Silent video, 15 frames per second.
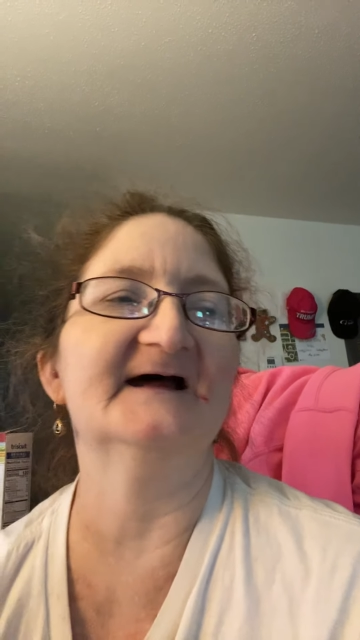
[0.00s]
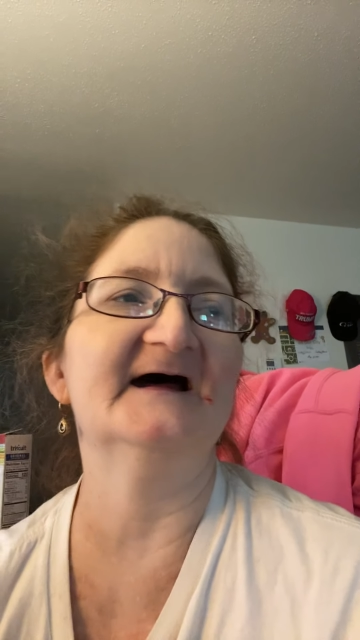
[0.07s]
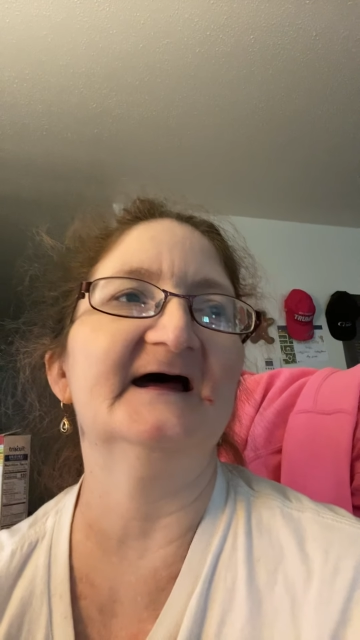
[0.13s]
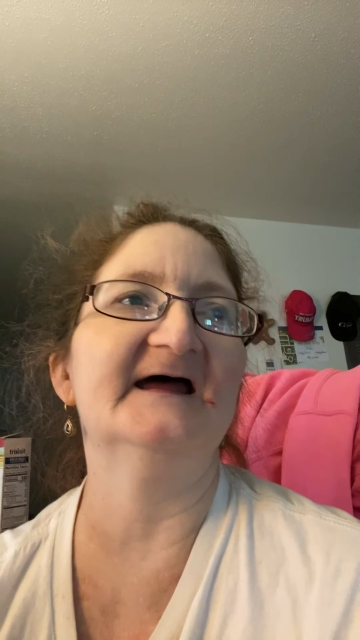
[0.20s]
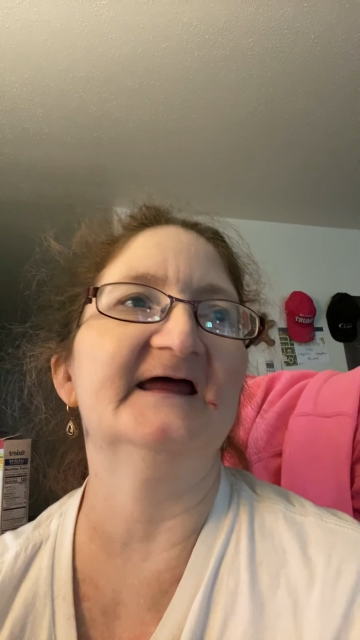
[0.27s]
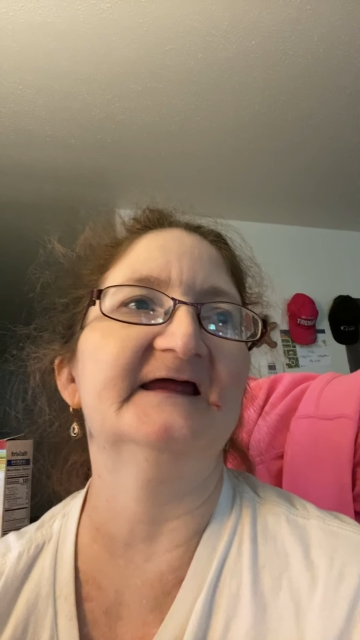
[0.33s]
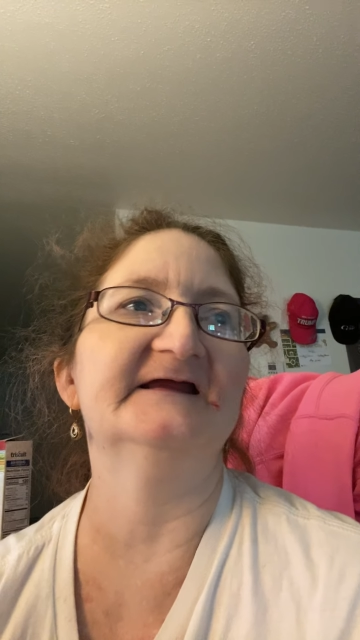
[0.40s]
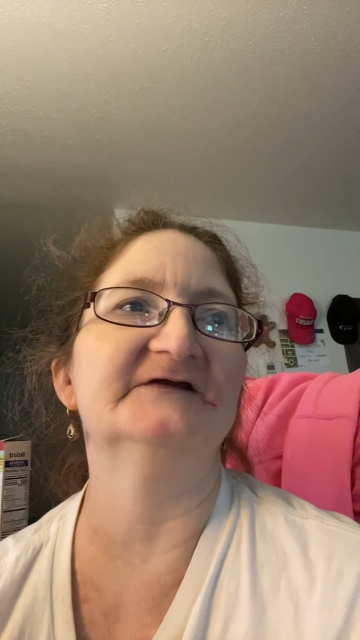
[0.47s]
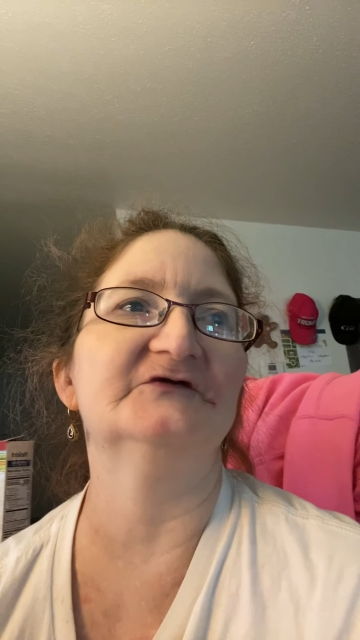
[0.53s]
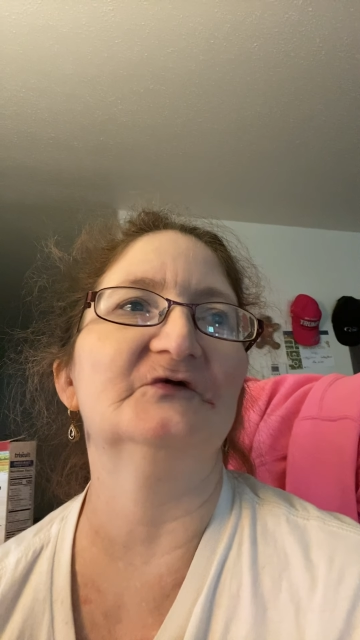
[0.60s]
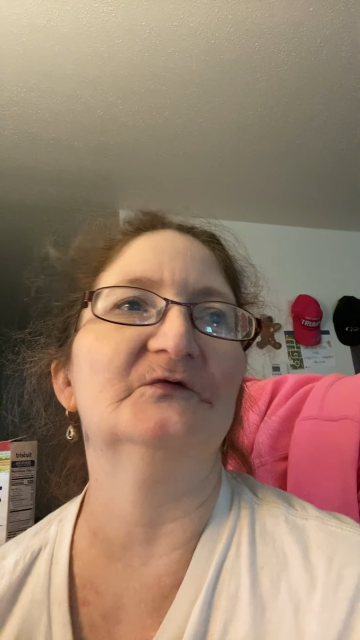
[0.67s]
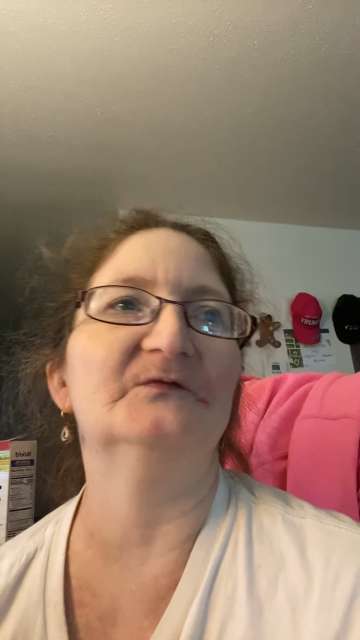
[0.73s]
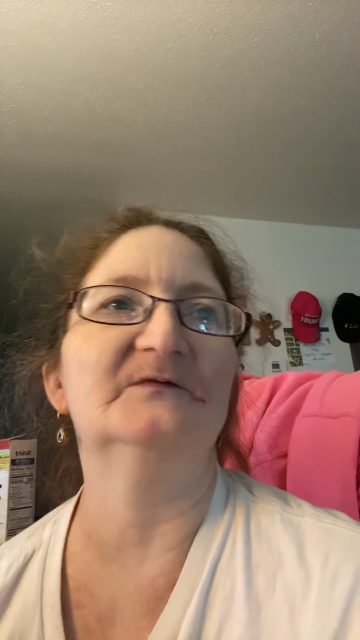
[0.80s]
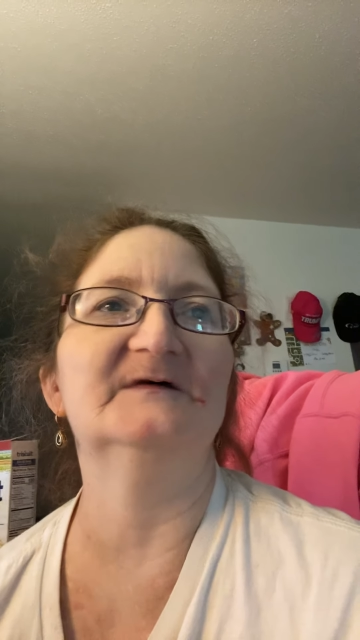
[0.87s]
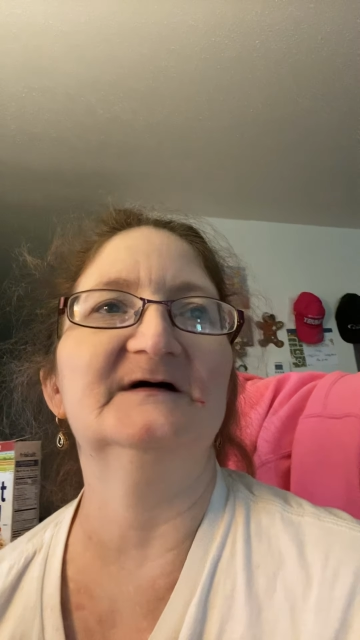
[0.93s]
I
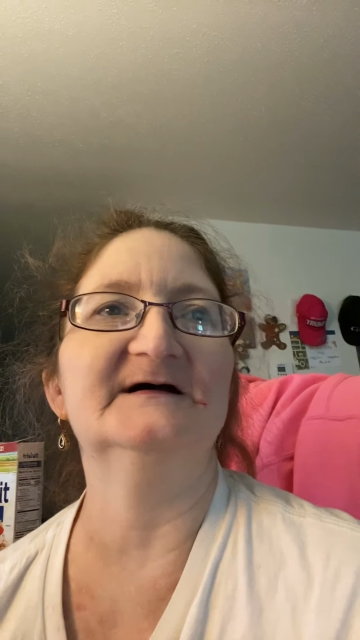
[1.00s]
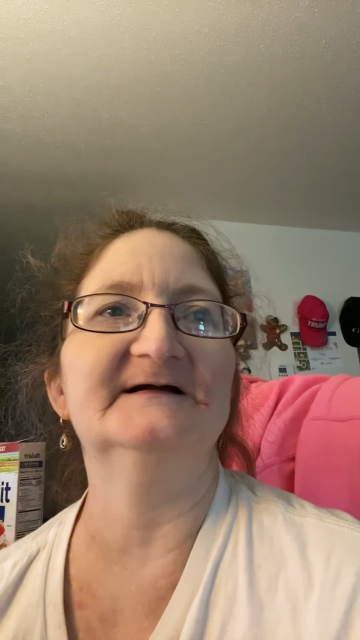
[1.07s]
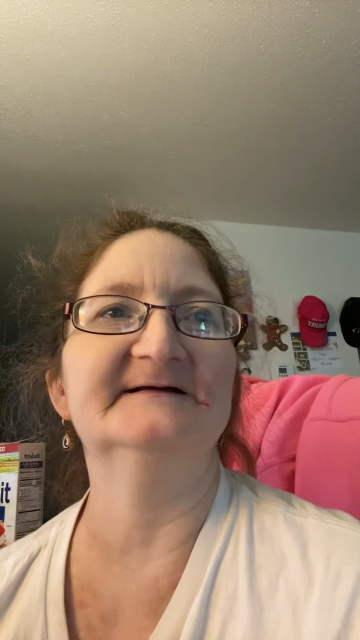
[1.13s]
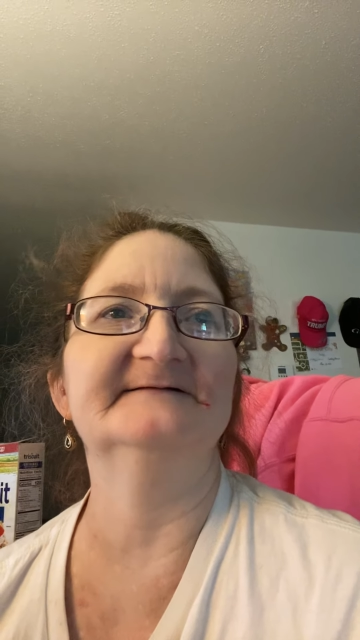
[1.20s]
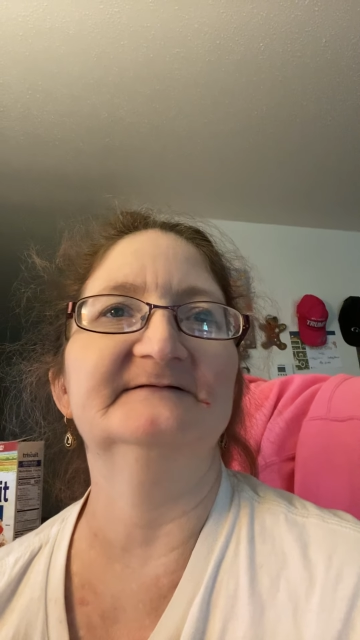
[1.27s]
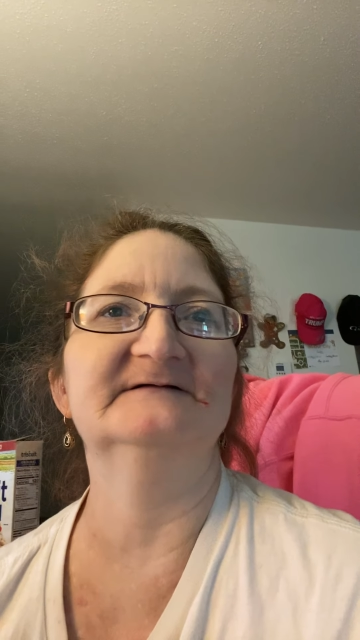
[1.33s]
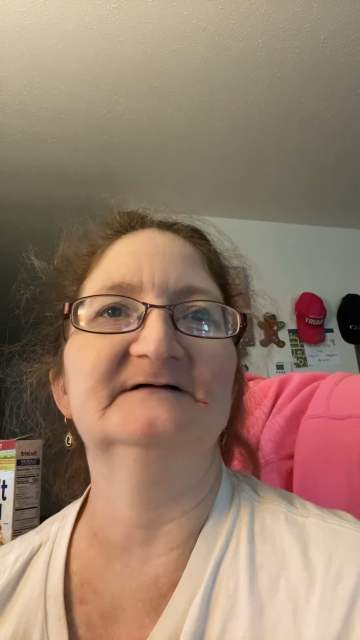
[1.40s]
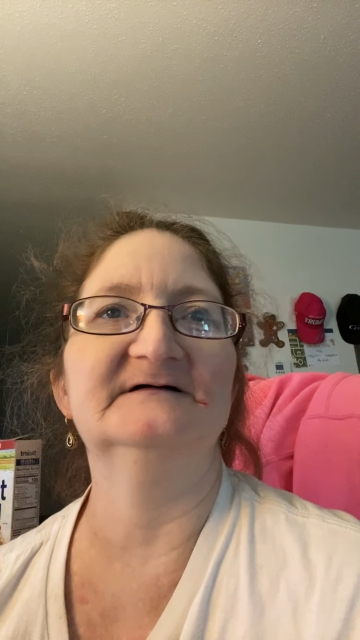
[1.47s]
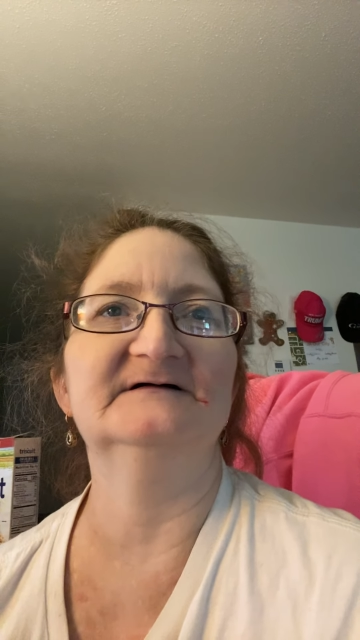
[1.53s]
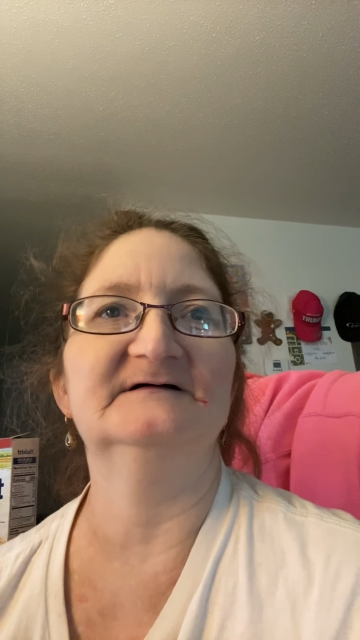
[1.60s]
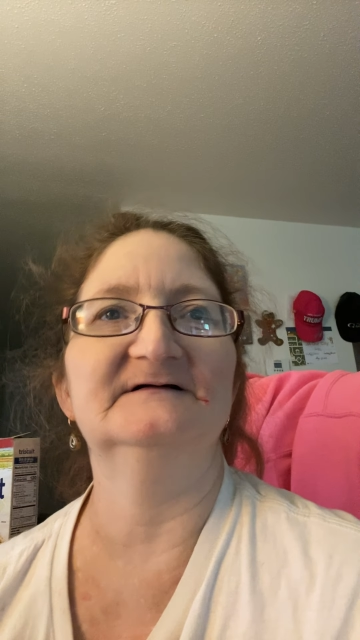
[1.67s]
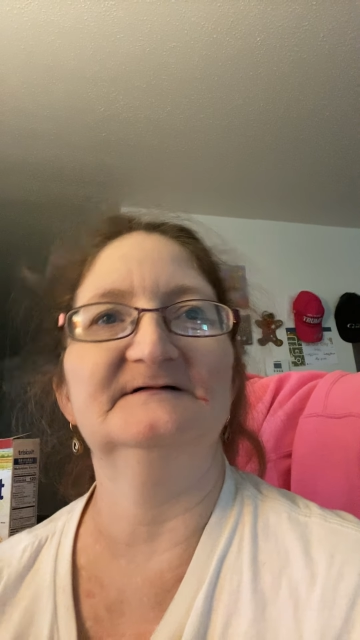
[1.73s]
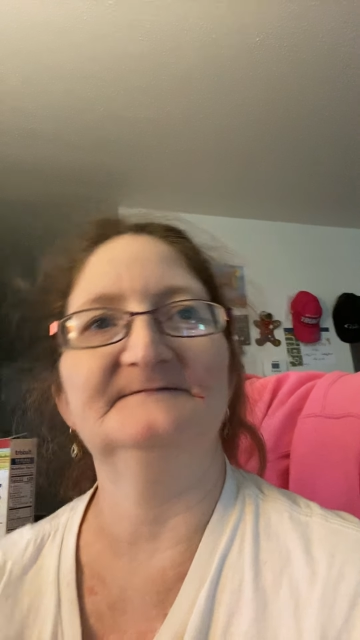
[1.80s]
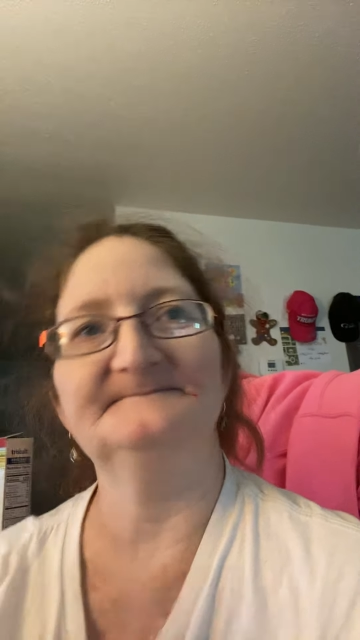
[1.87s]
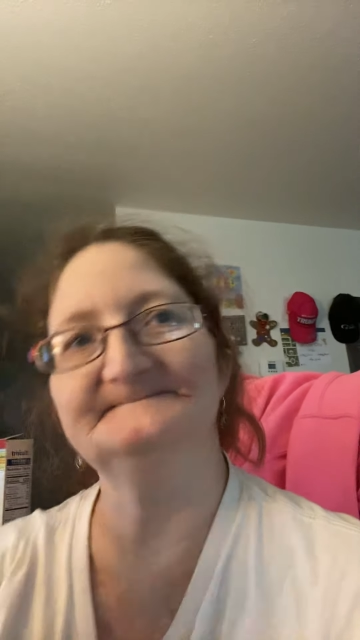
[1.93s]
don't want
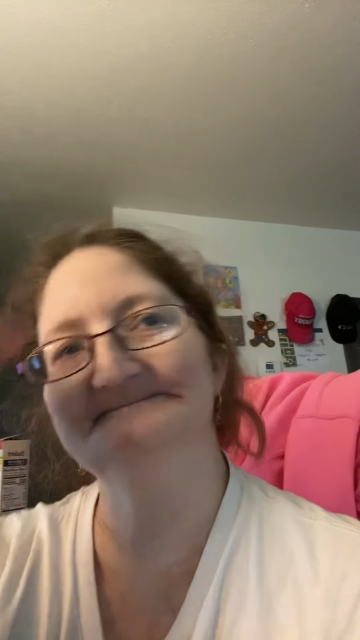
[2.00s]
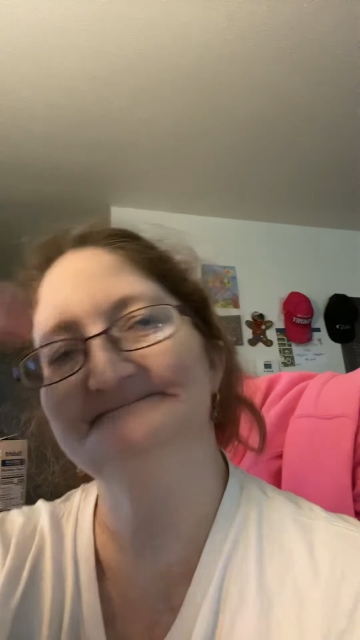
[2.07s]
I